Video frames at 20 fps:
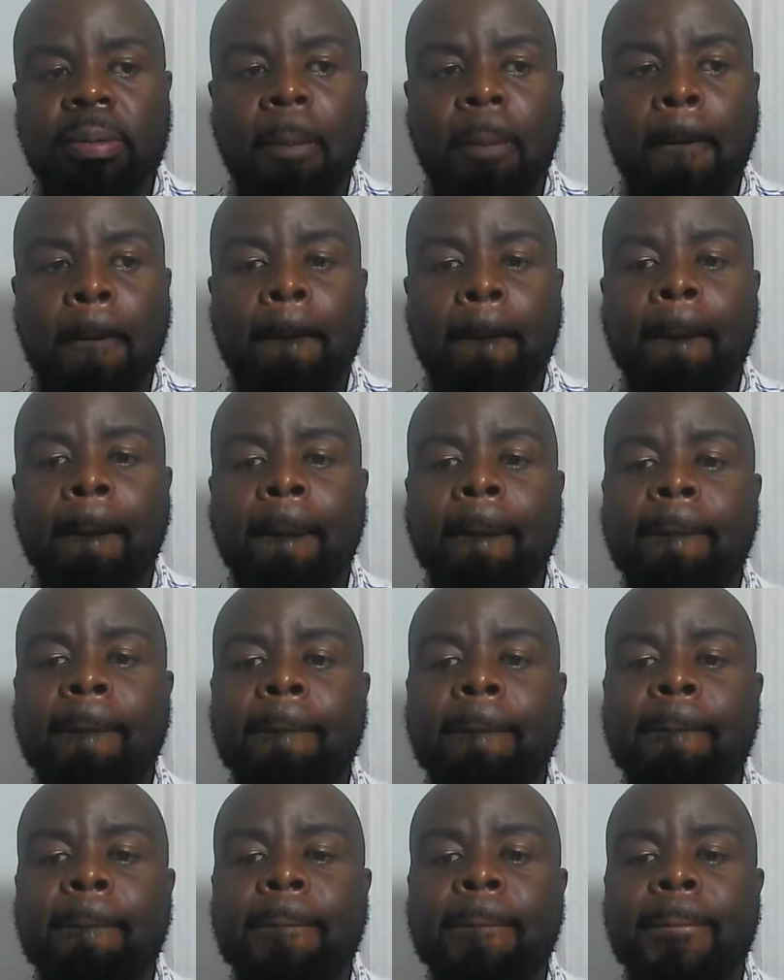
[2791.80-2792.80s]
Mhm.
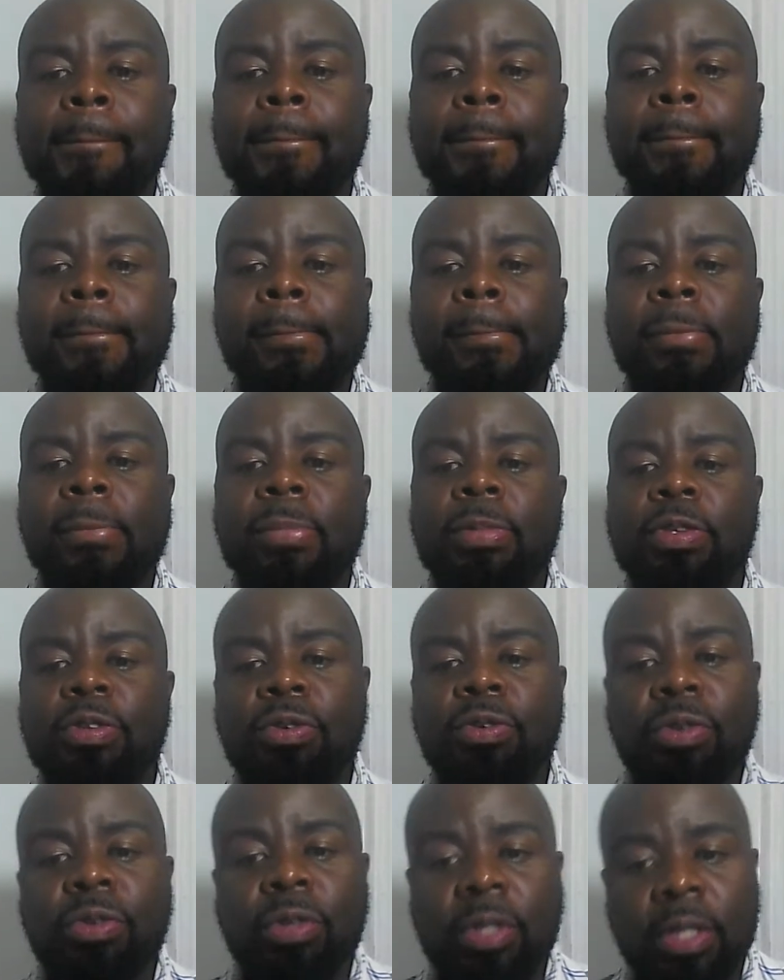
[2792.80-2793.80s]

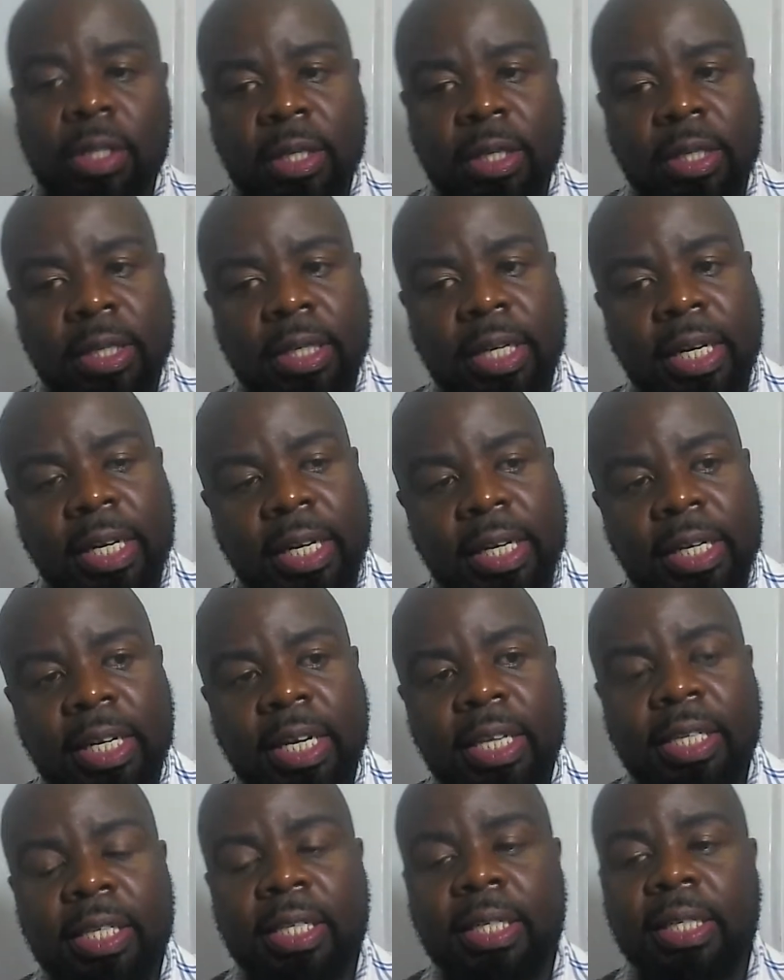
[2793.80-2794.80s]
Use
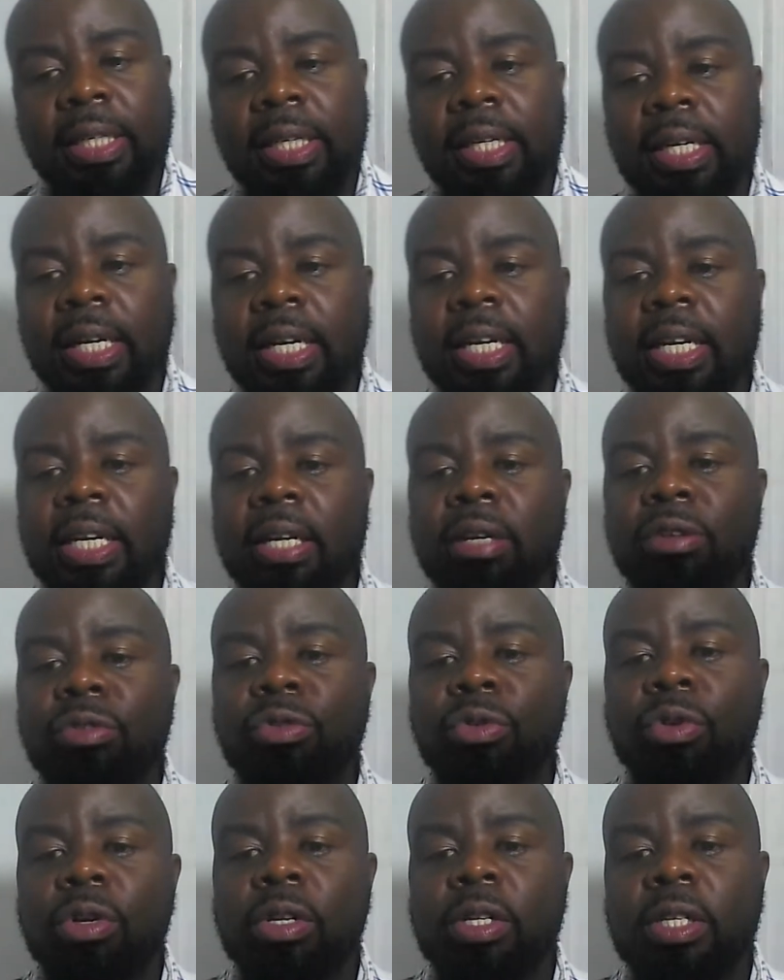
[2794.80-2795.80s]
standardized screening
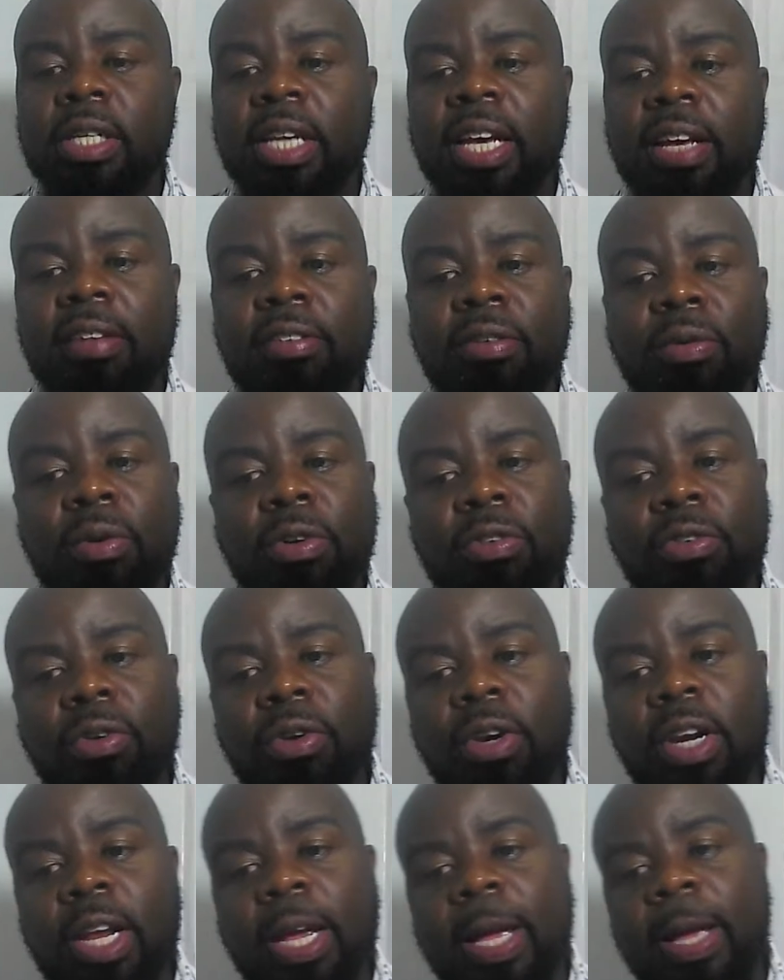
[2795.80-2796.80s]
tools, sketch
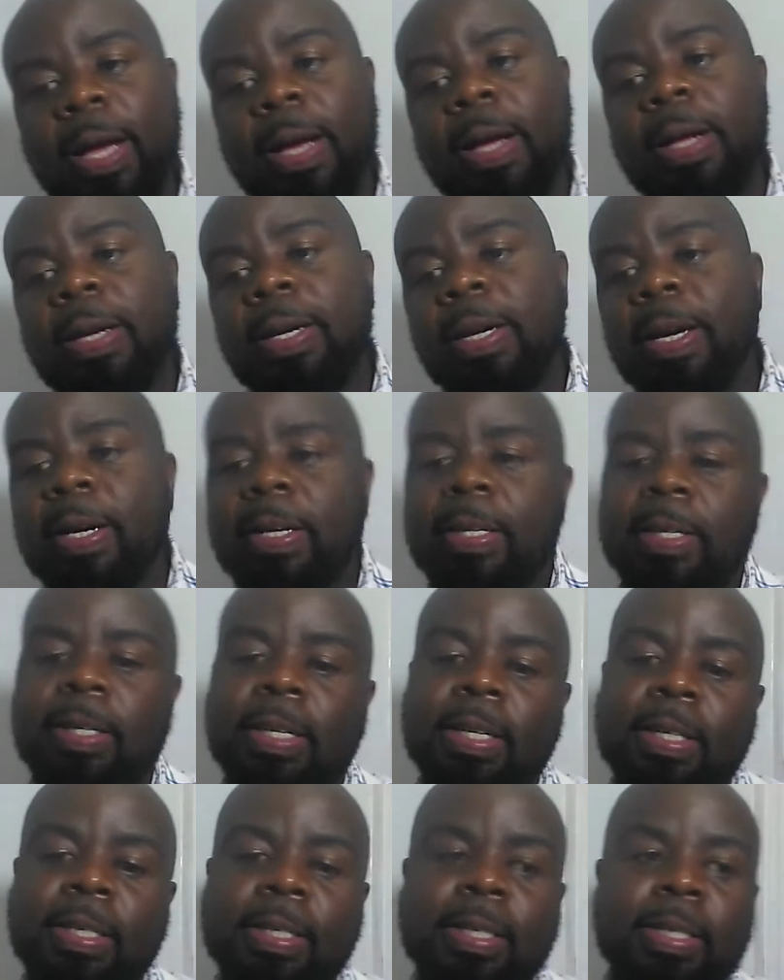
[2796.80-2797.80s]
questionnaire, DAST
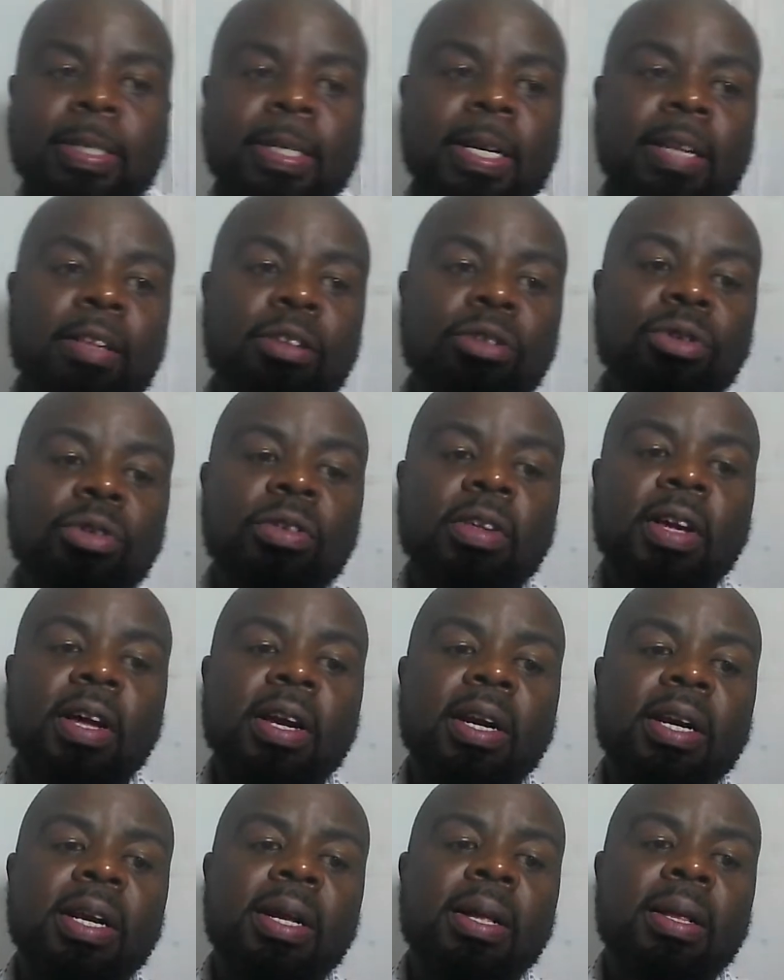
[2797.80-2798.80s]
assistant. Those
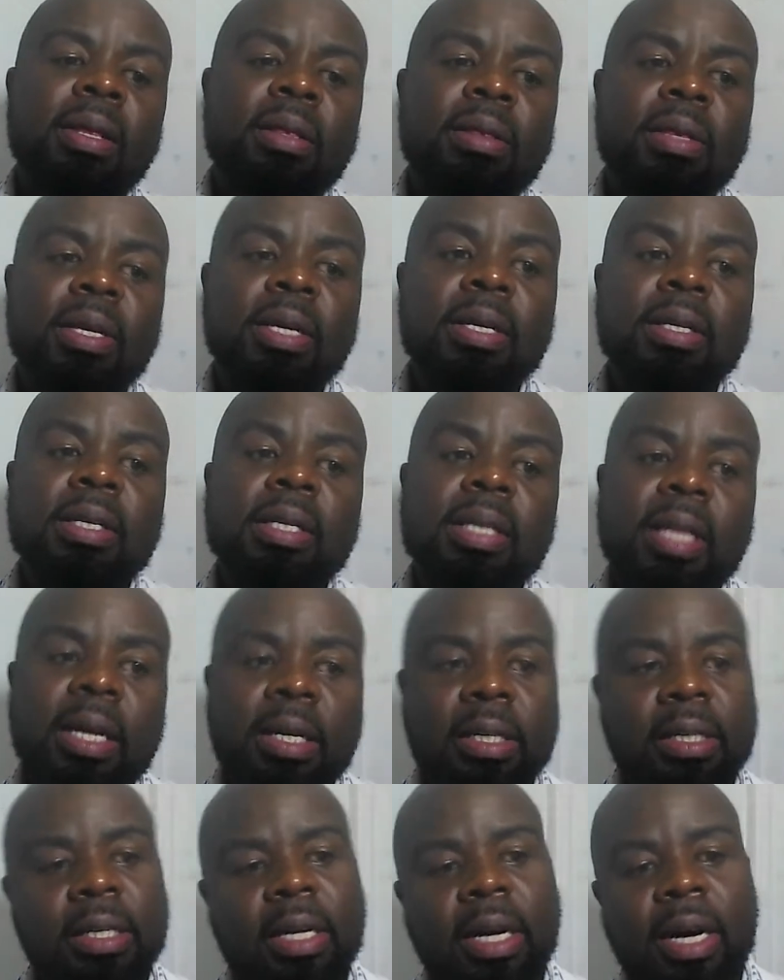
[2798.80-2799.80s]
are things
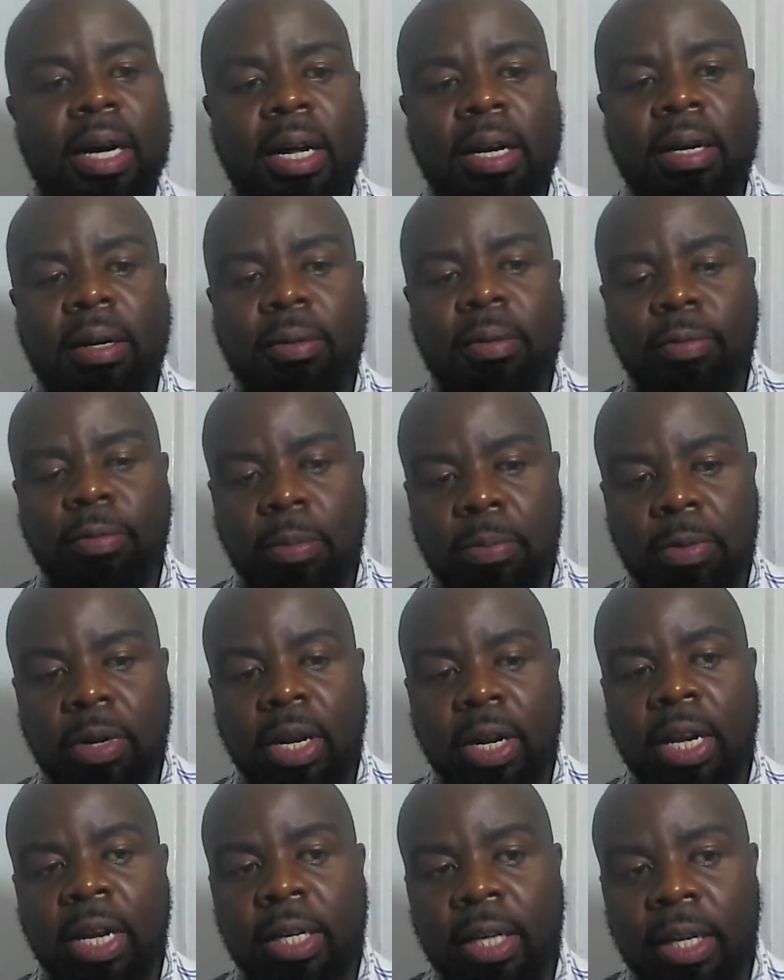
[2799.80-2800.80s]
that are
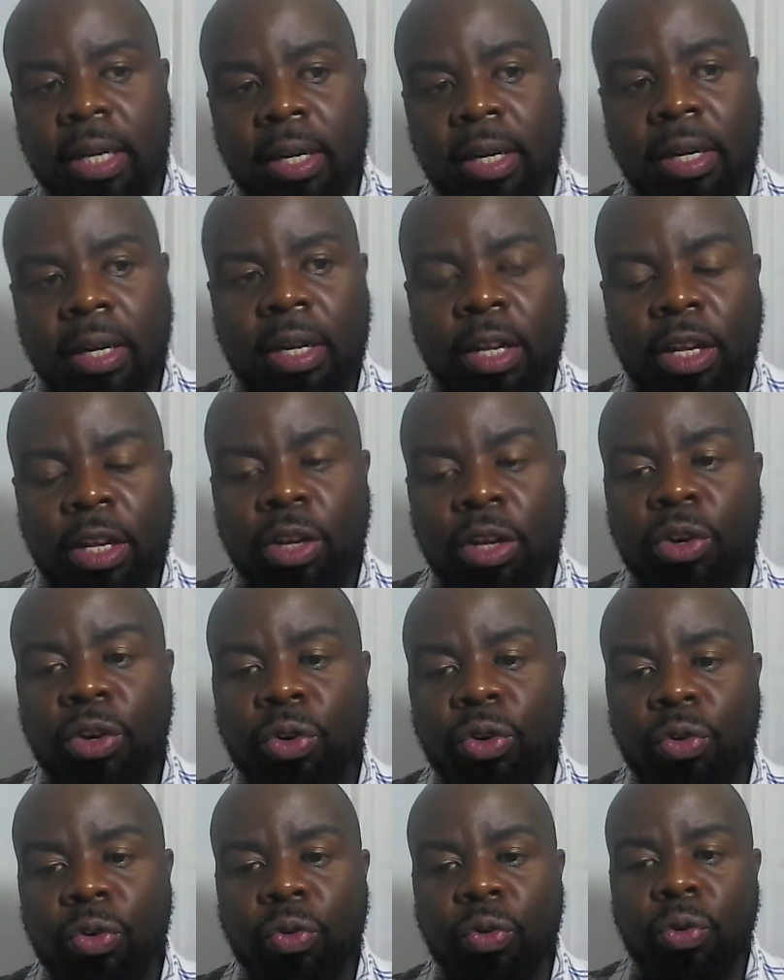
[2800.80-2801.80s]
formulated
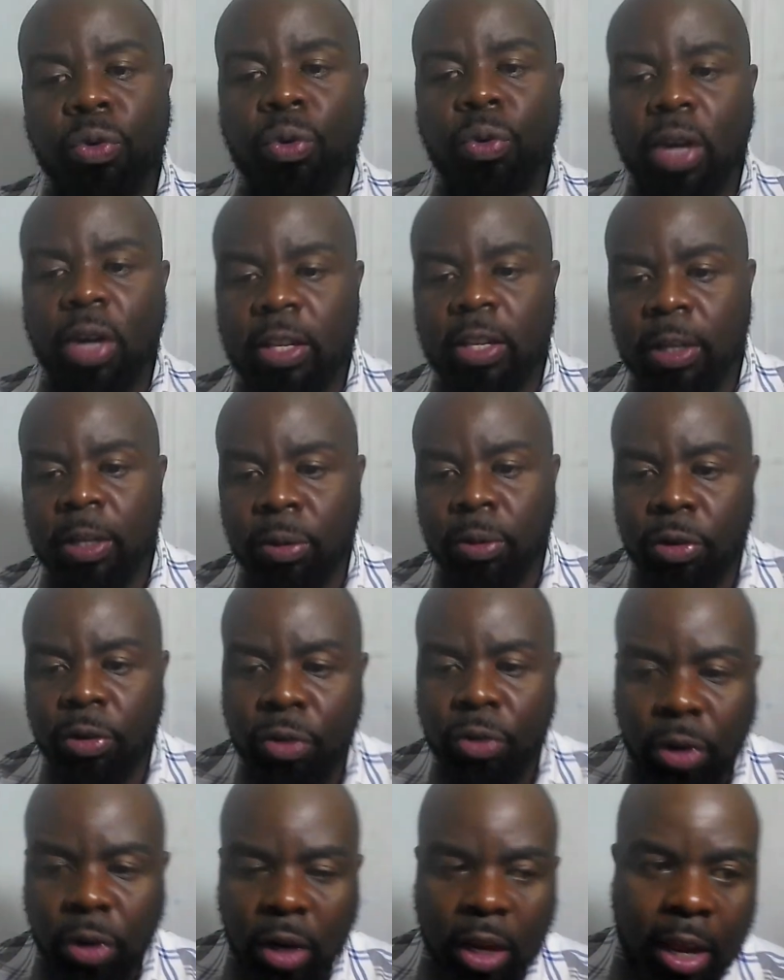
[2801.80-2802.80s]
to as a
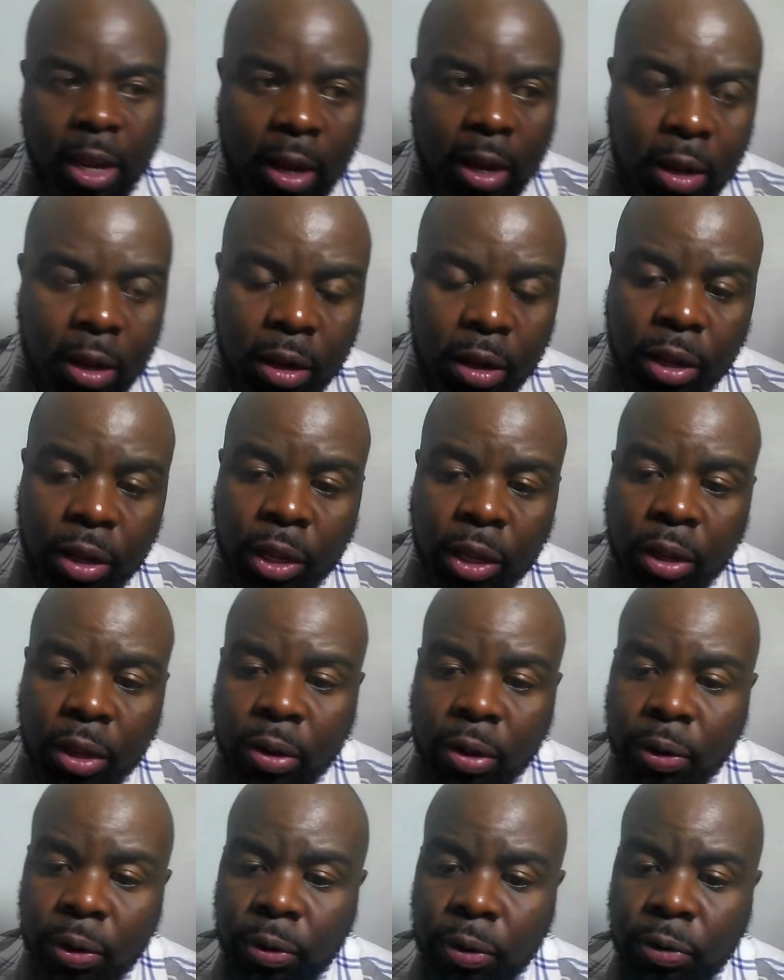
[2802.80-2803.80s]
questionnaire
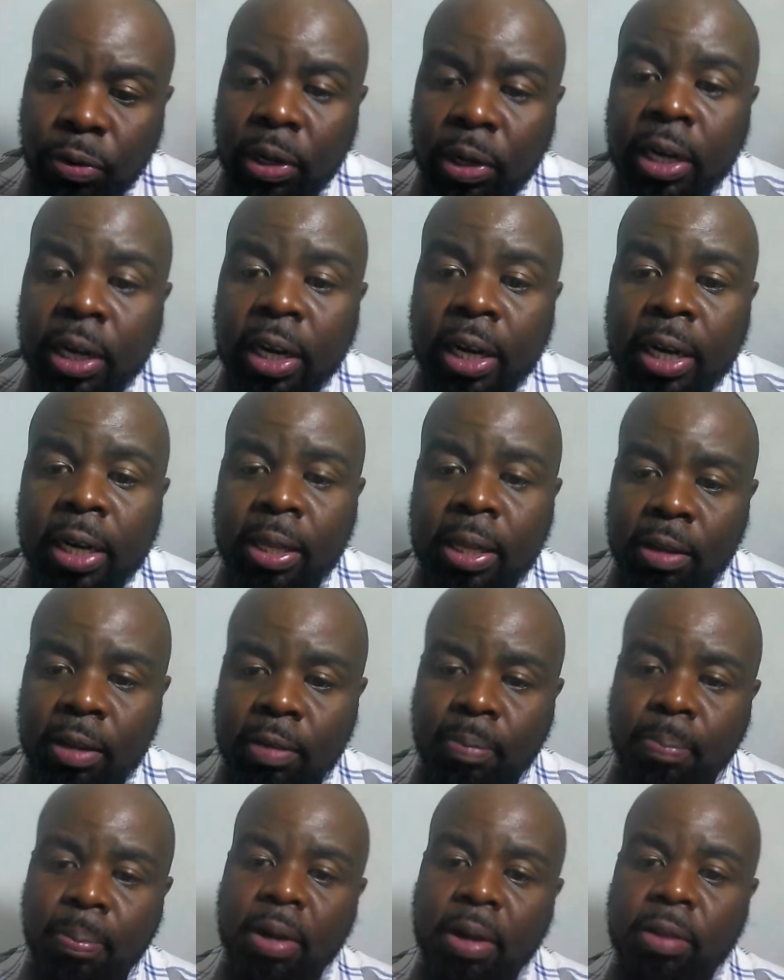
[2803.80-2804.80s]
to grade this
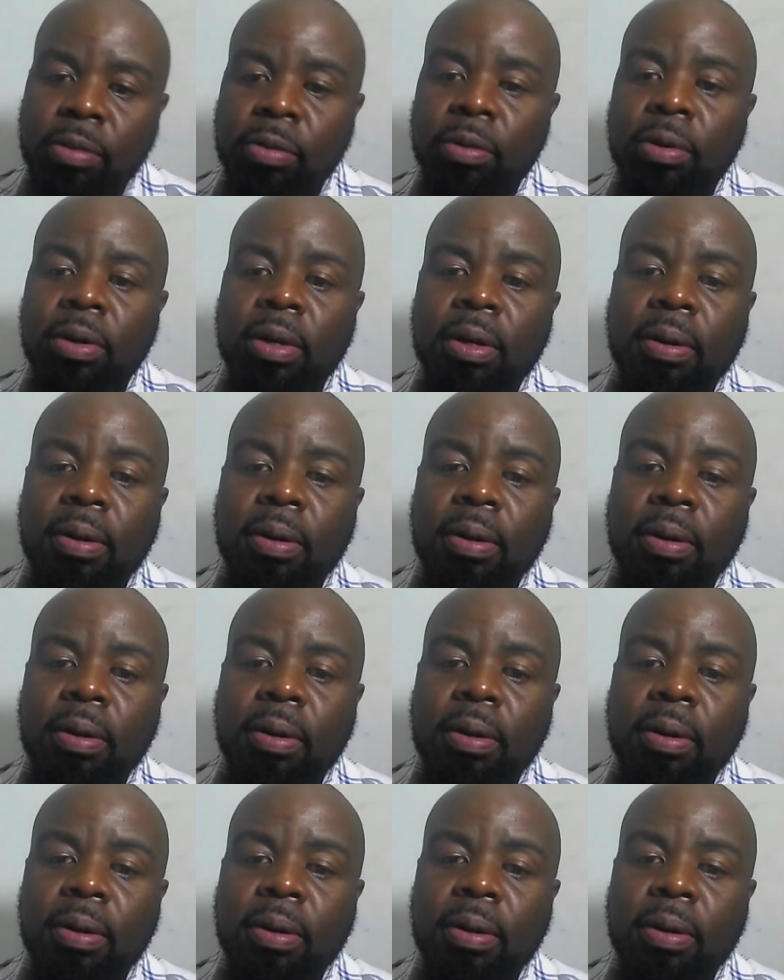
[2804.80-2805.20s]
person.